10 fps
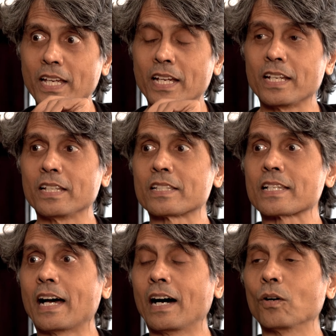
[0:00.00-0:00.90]
It
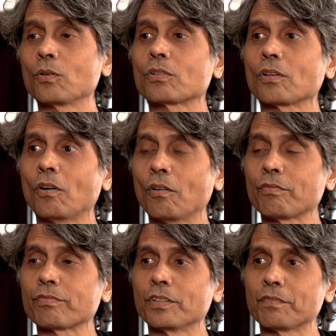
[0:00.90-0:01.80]
is out
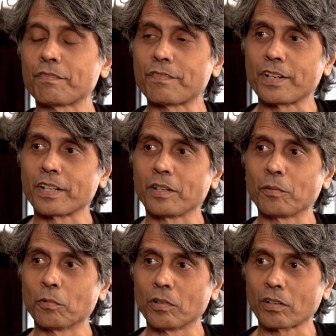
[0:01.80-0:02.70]
of the freaking
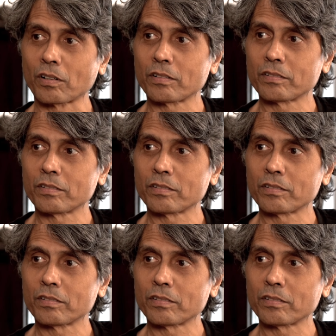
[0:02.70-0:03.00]
world.